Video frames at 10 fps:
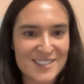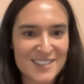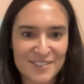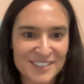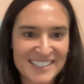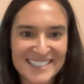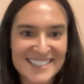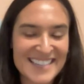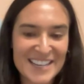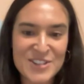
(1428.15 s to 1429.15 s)
Definitely
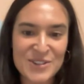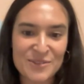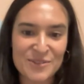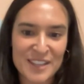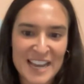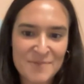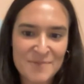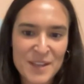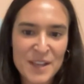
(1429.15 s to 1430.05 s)
stay tuned for that.